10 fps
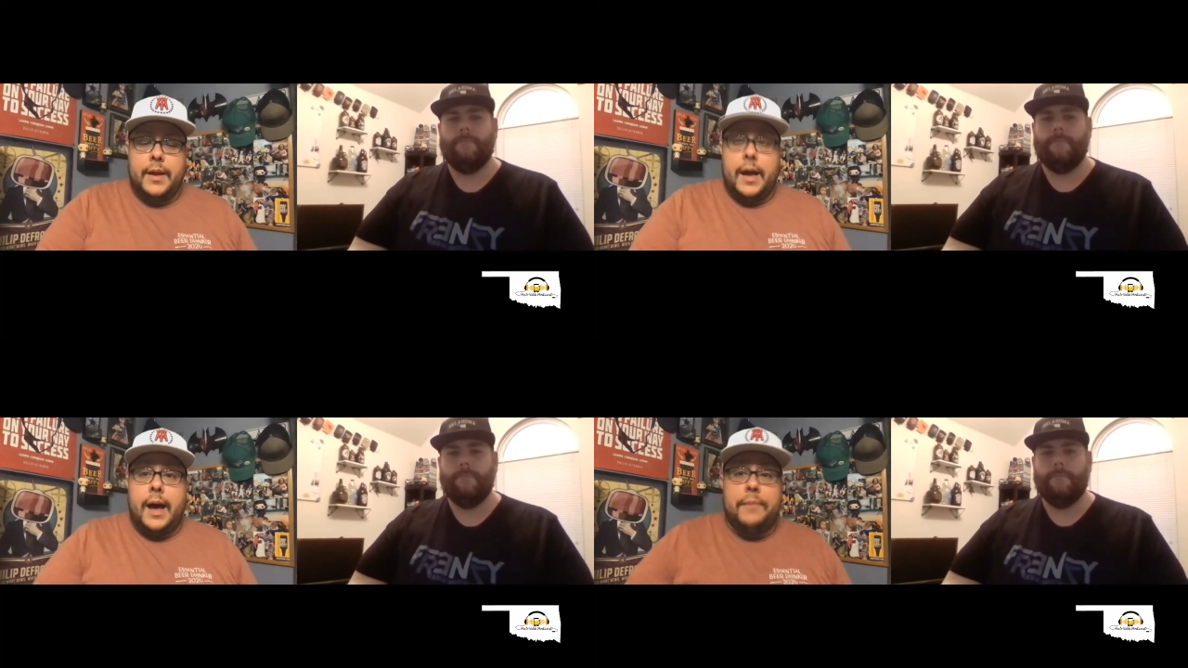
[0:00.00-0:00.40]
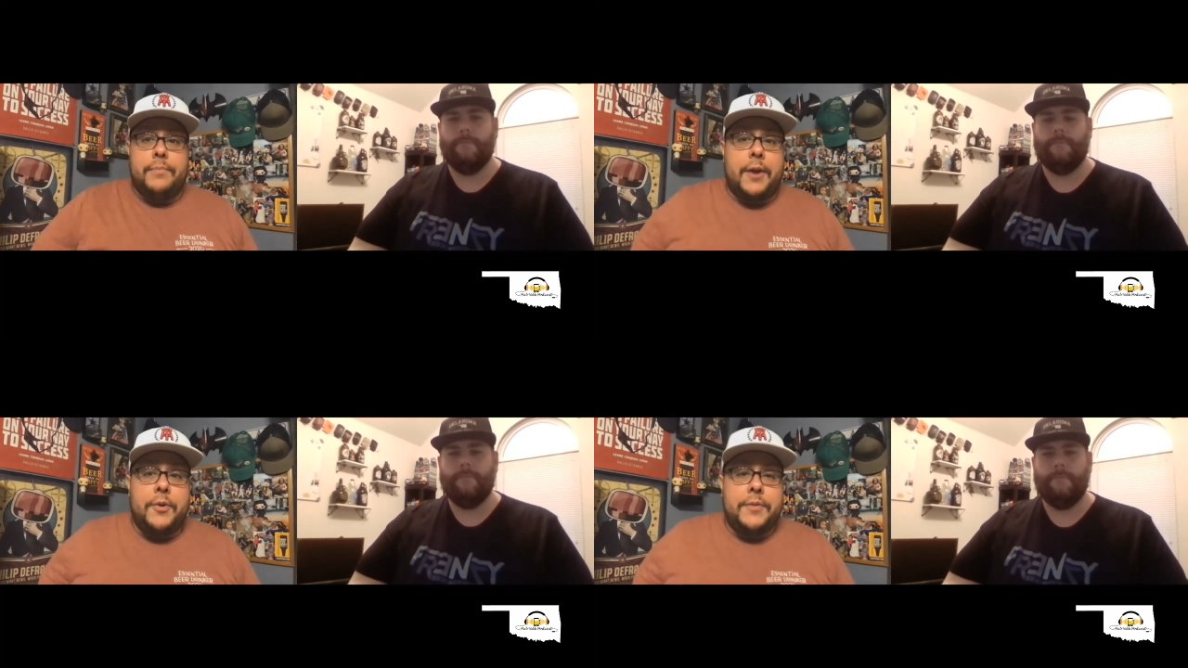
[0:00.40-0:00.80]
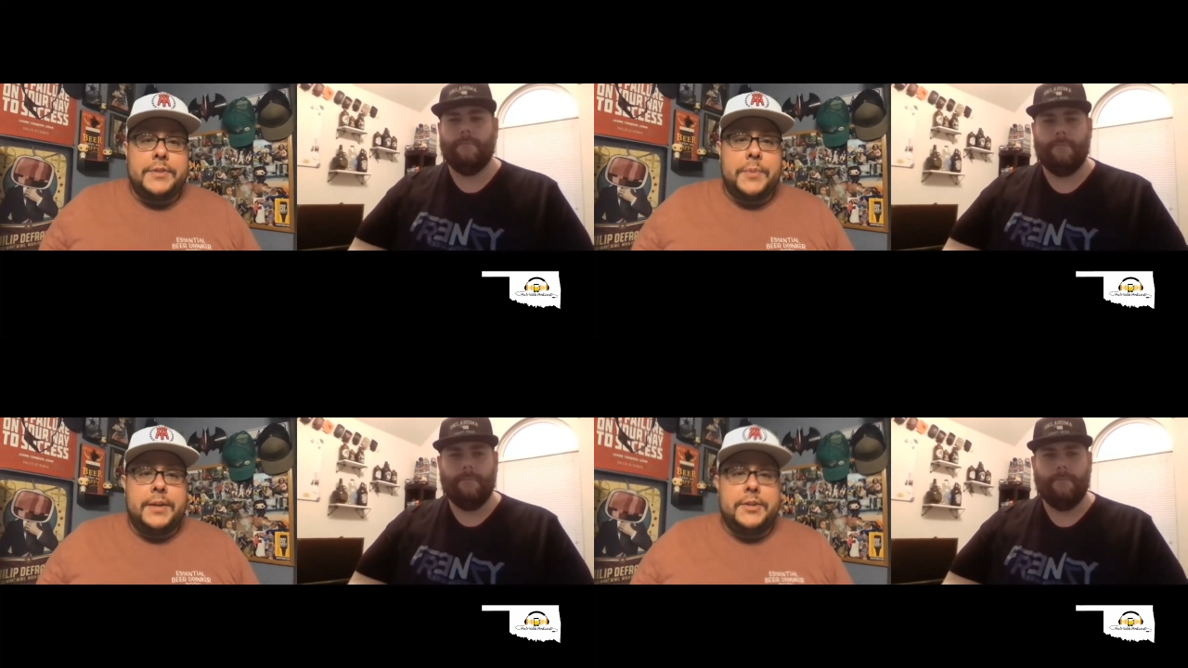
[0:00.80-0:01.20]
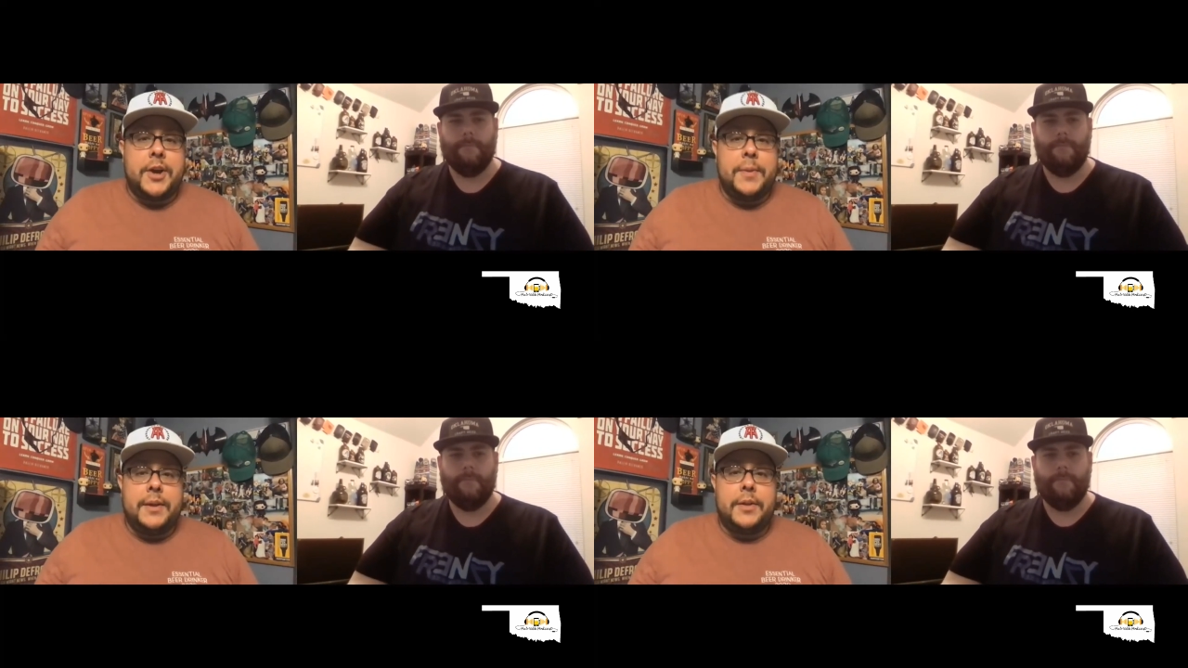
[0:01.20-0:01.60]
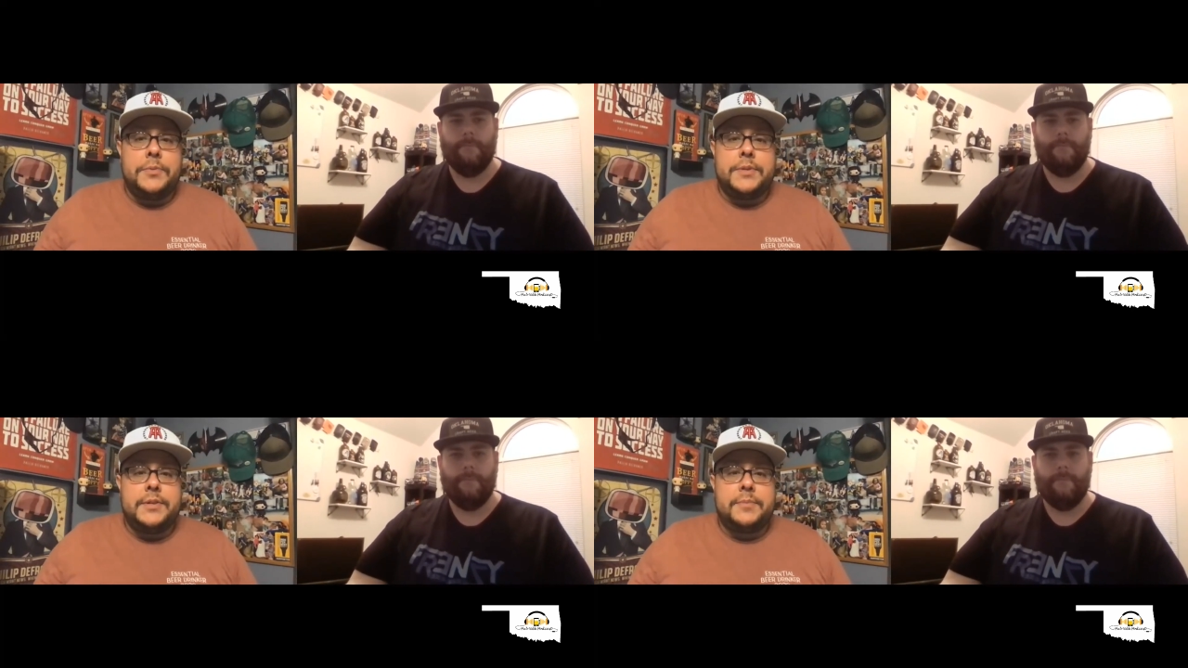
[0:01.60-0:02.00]
Speaker 1: Uh, that'll do for this week. Jeremy,
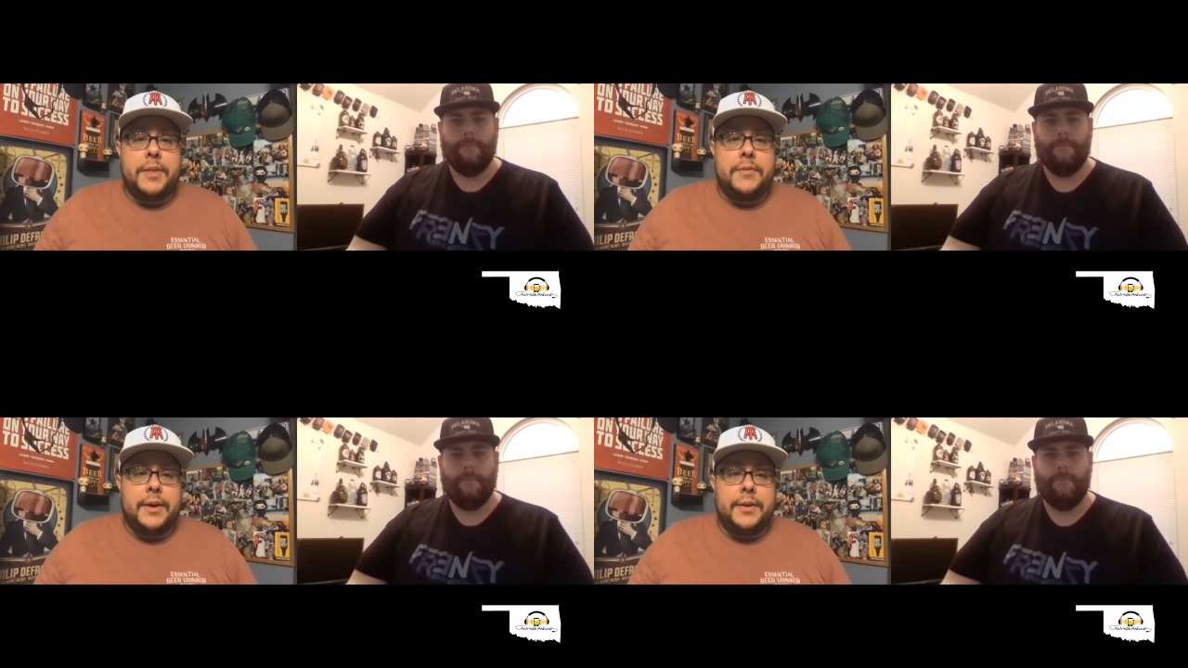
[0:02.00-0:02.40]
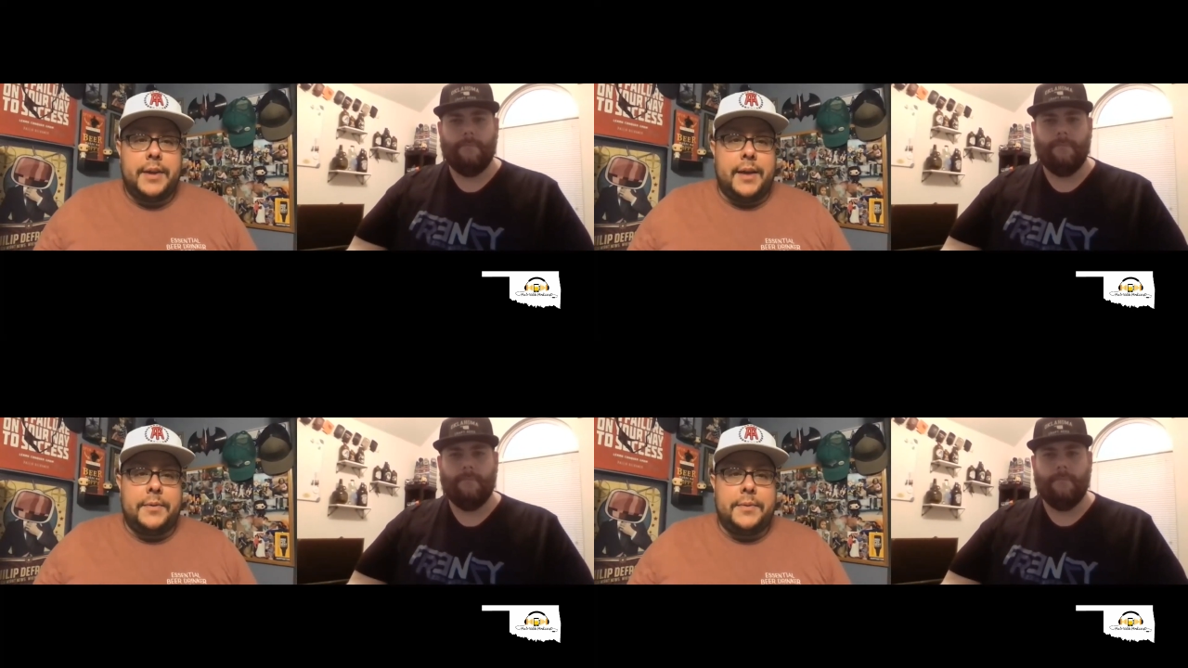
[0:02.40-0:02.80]
close this motherfucker down.